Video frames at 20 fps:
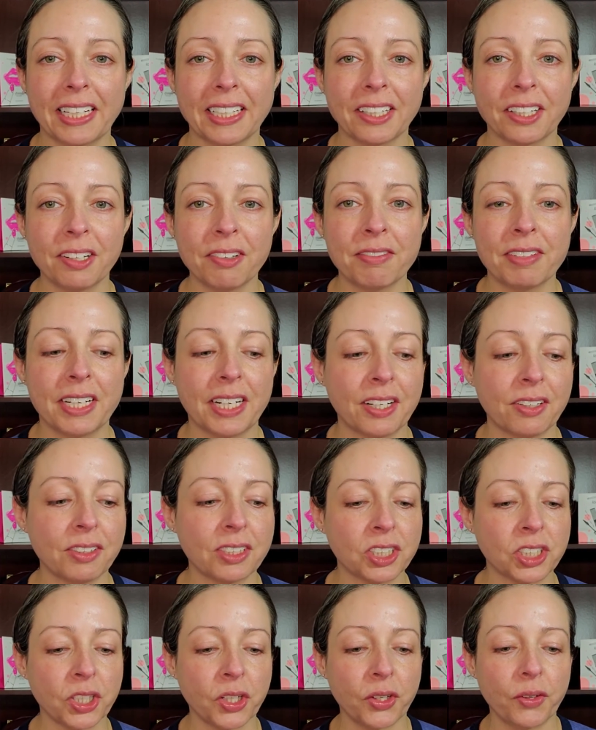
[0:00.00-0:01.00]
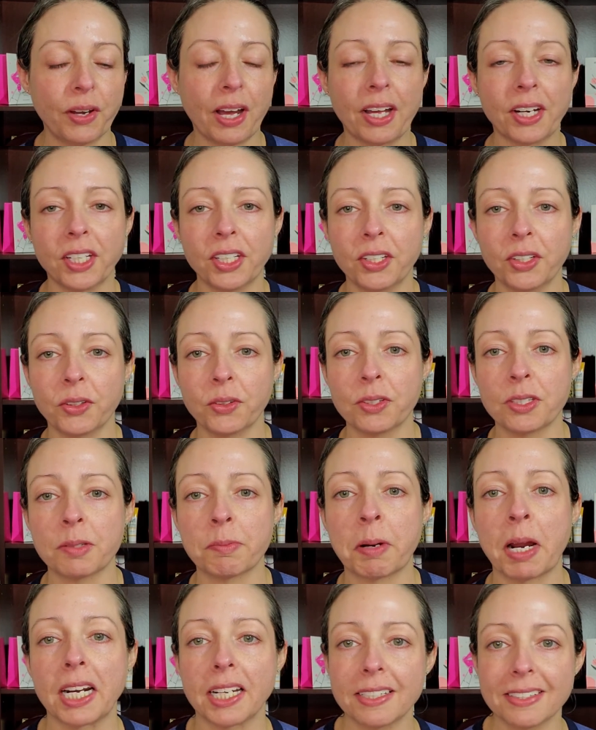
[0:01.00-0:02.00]
little video to show you how to use the
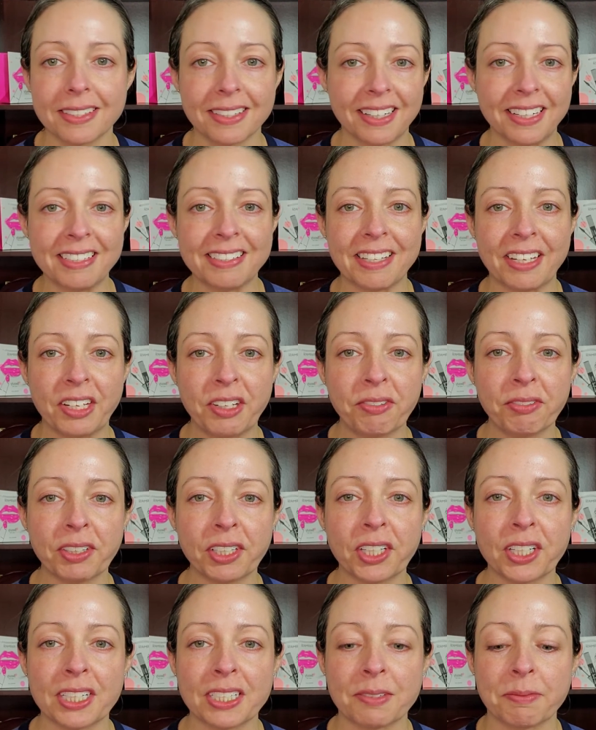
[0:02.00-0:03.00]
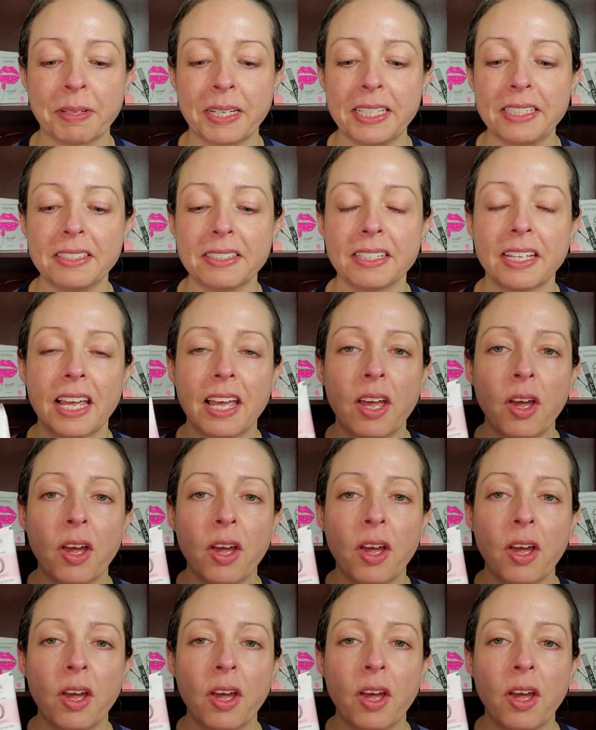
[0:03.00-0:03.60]
products that I sent you for Christmas,